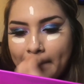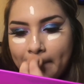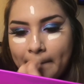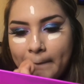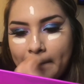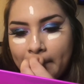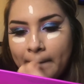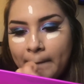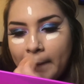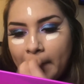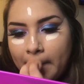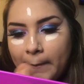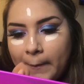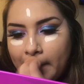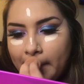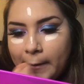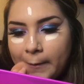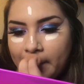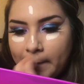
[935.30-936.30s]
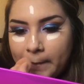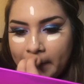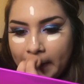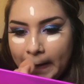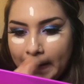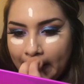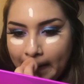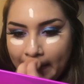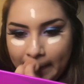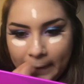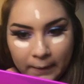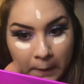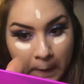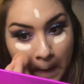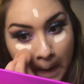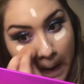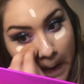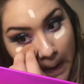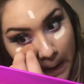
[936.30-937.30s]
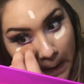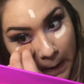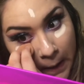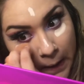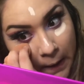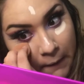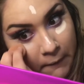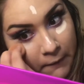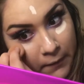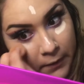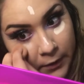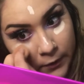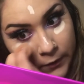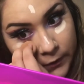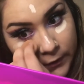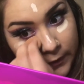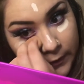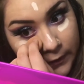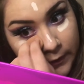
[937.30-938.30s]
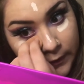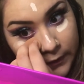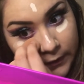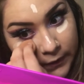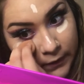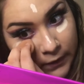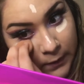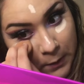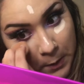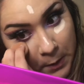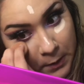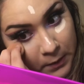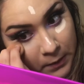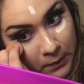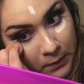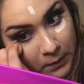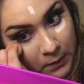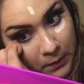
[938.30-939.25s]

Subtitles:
I might be tripping. God, I haven't used it since I got it.